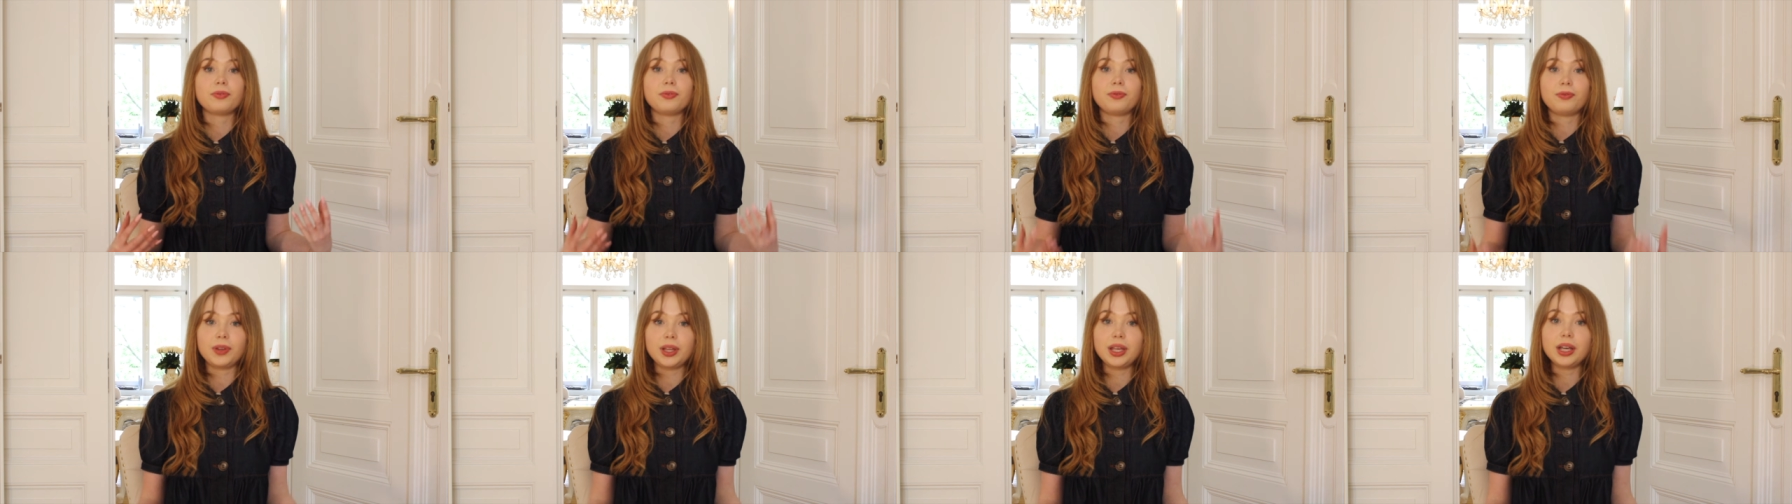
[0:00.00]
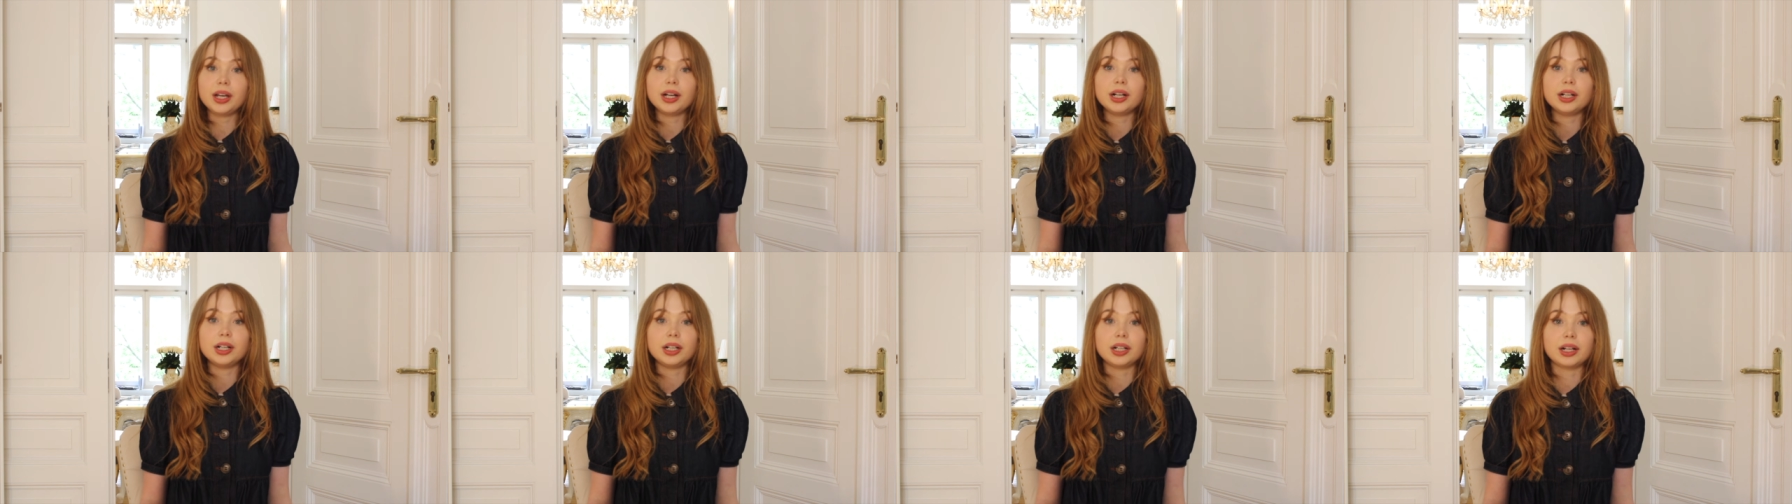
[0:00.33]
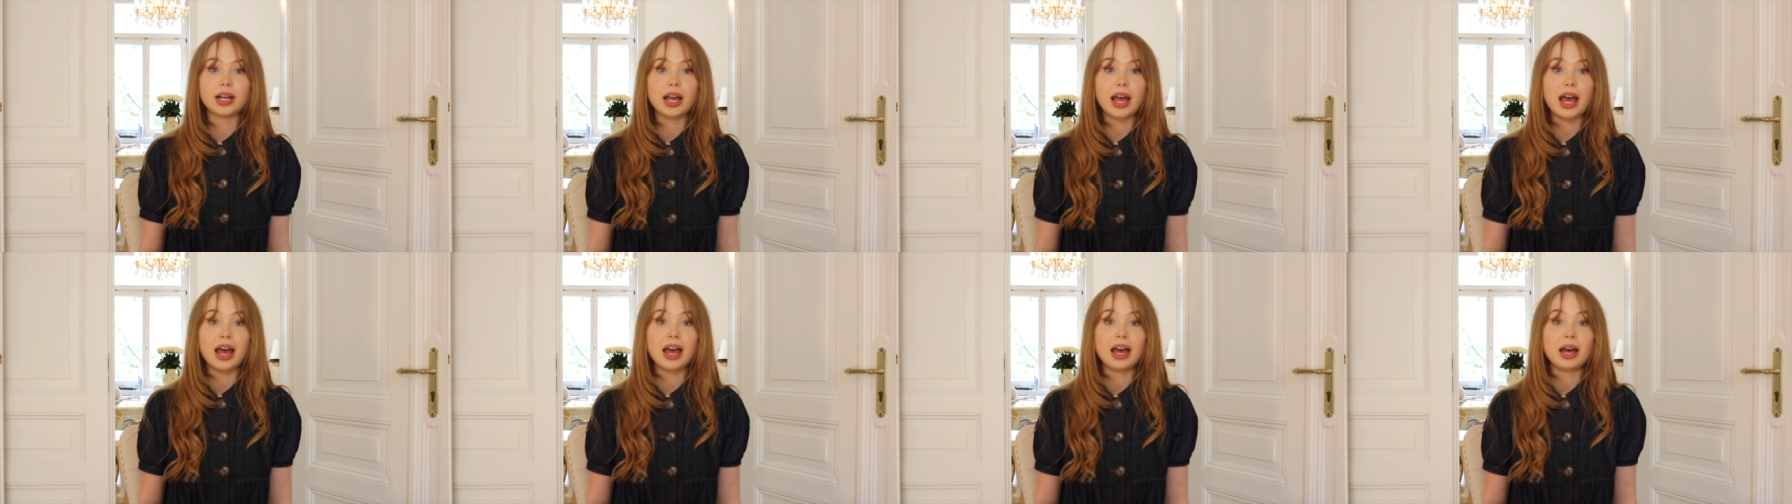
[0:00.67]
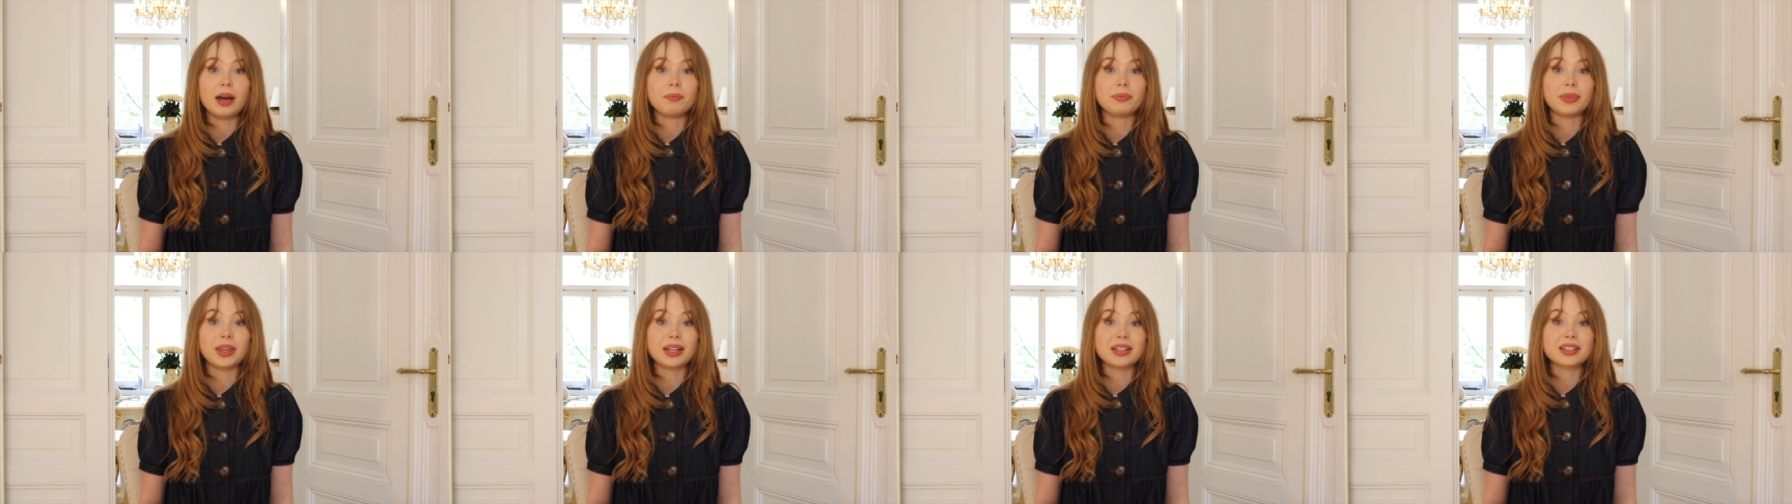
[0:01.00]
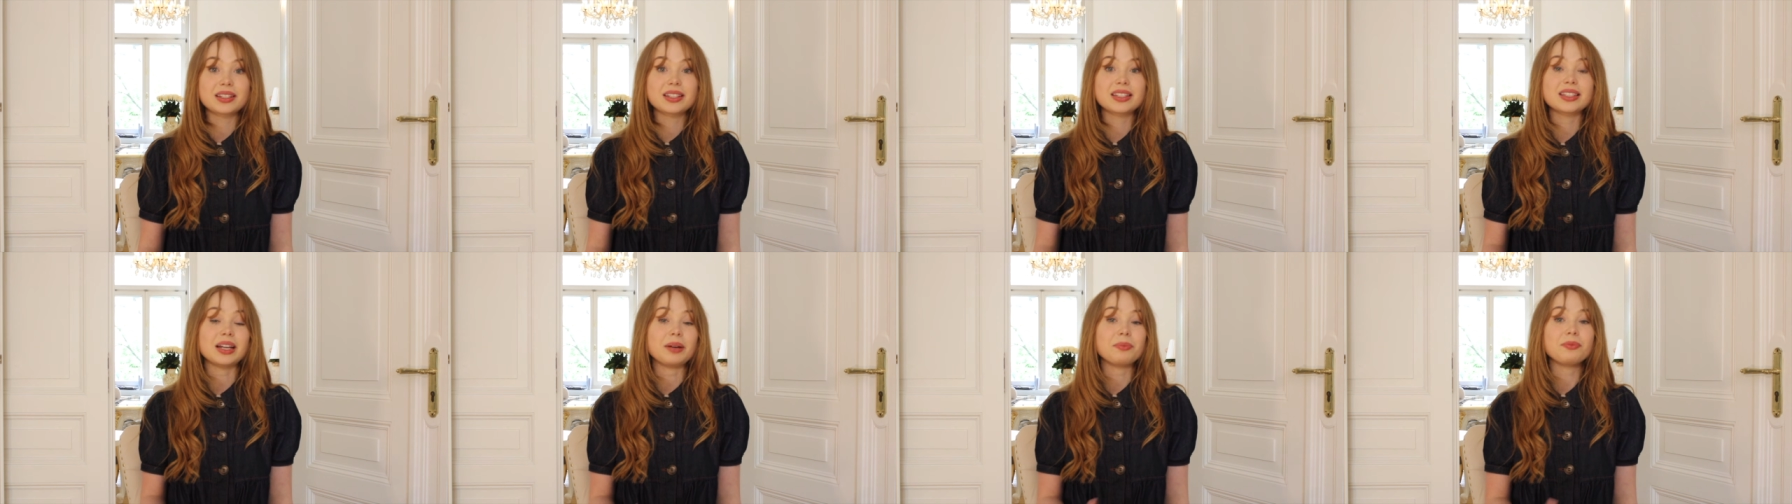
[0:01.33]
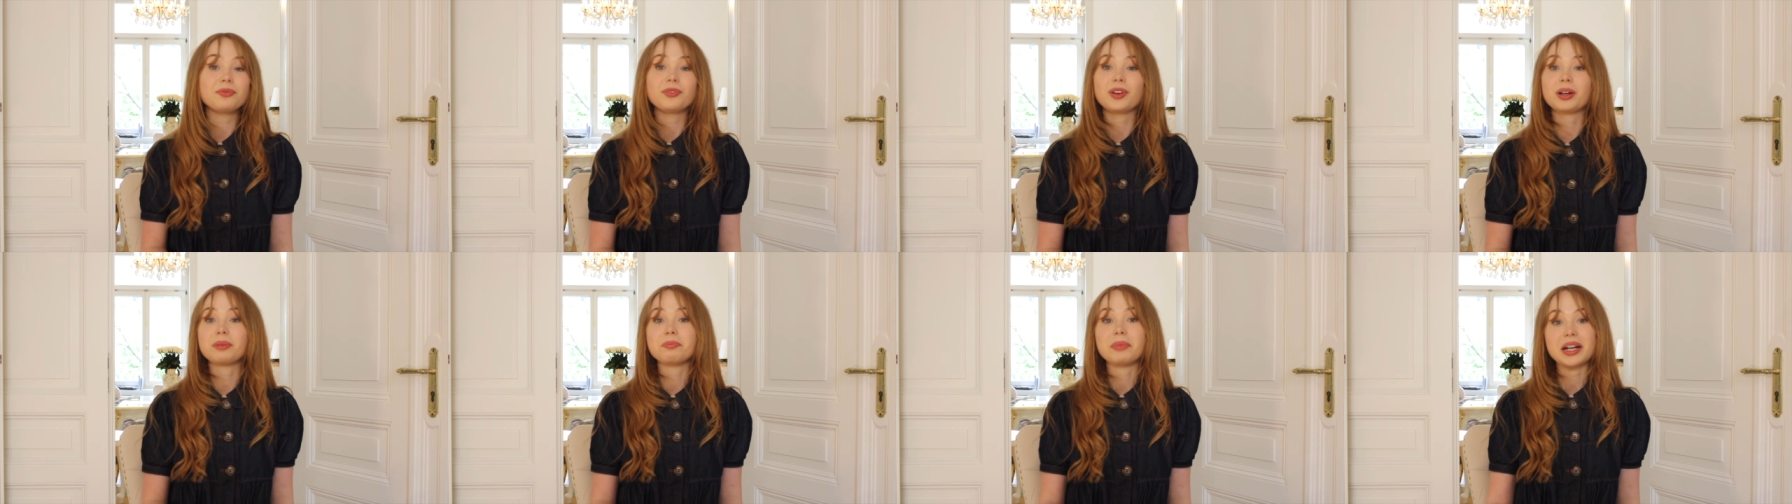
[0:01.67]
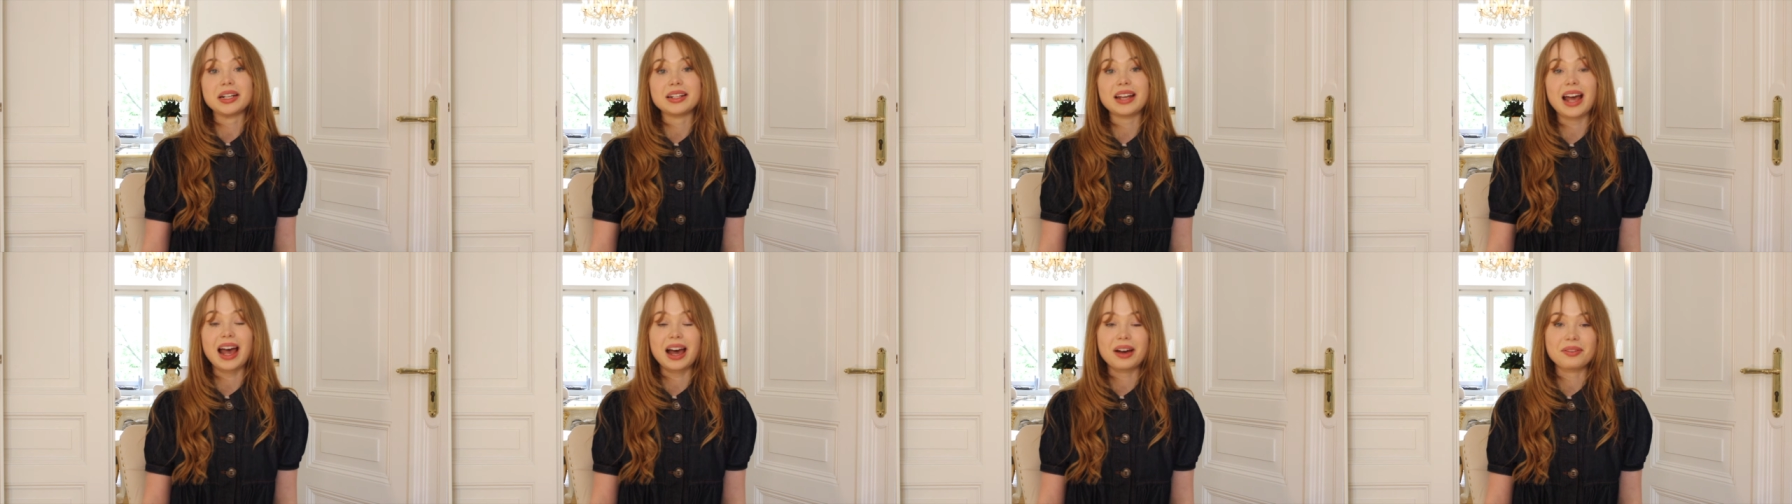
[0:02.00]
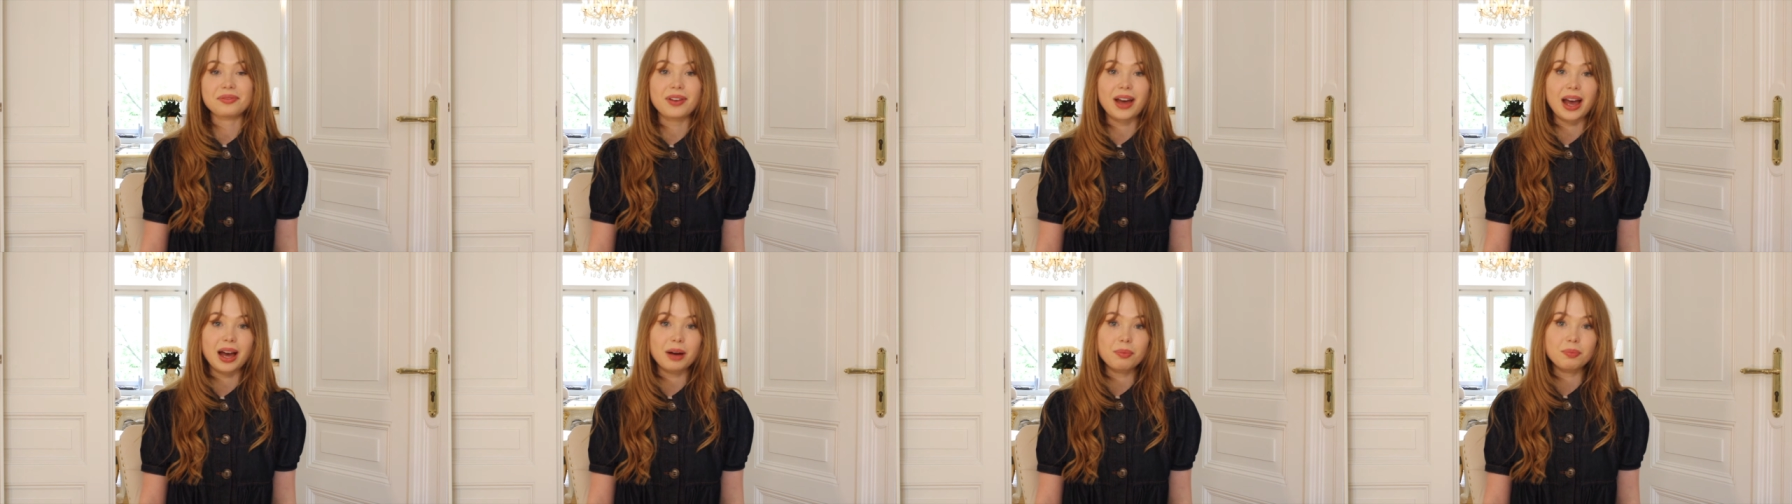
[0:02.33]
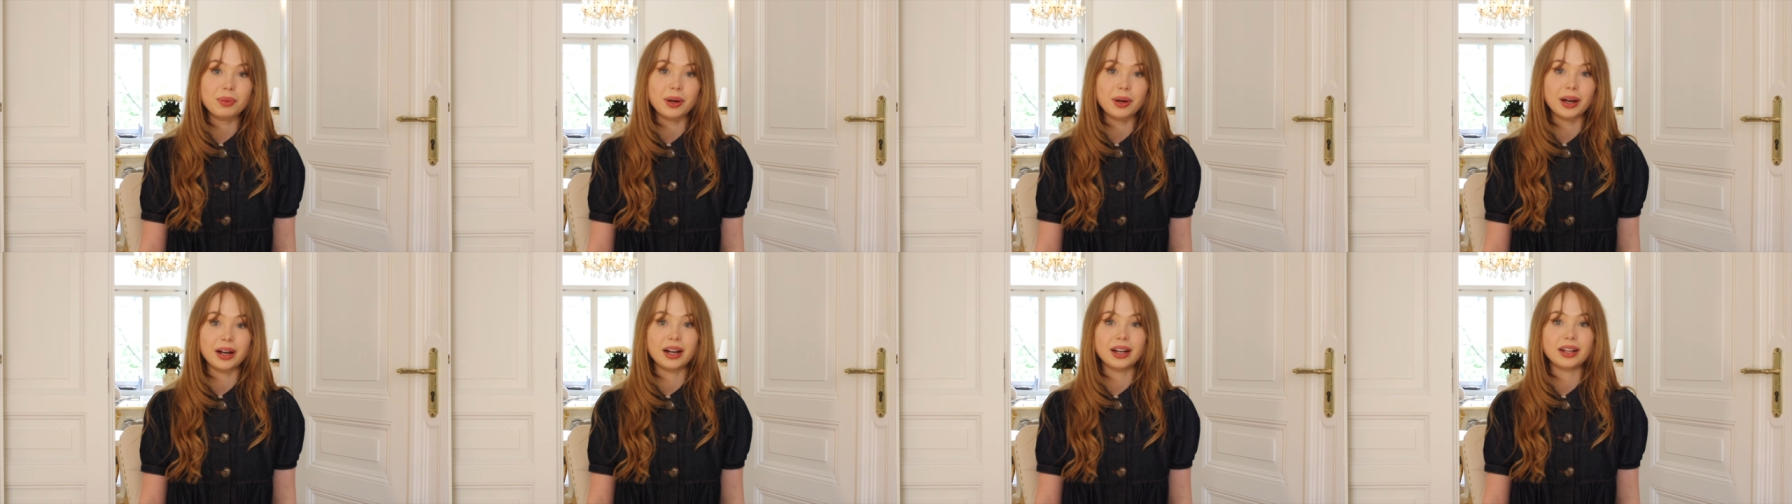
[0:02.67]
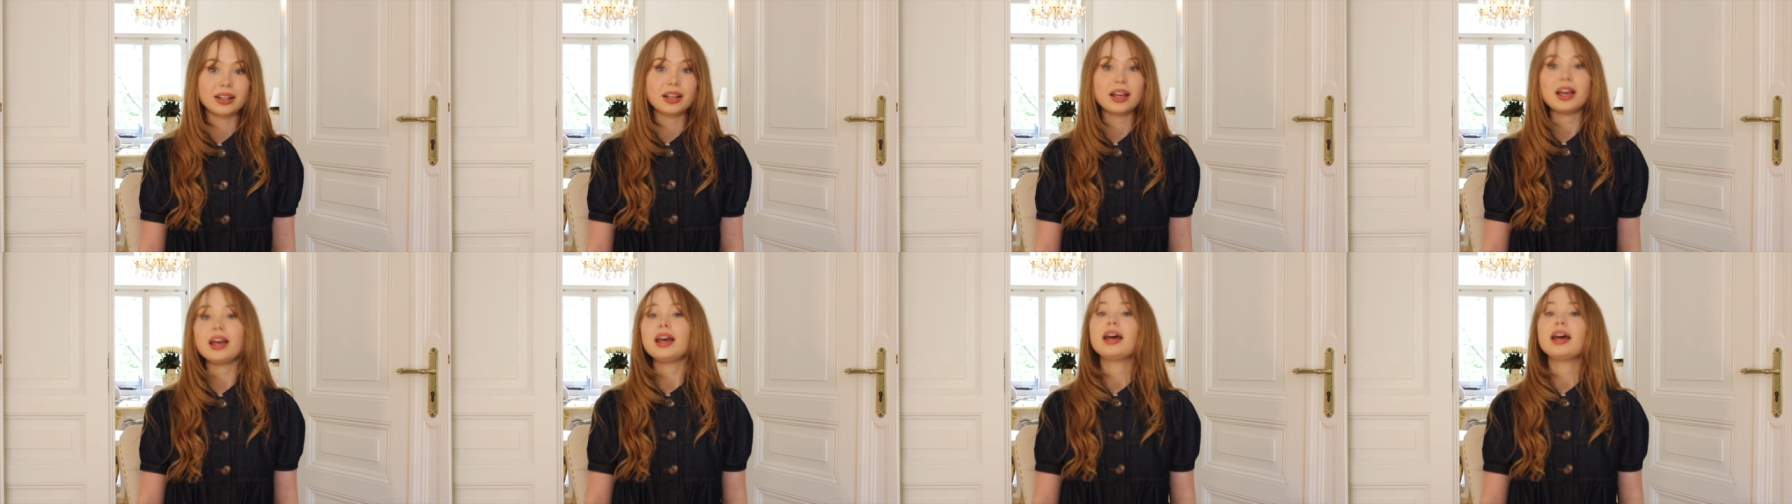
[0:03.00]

fear that something might have happened.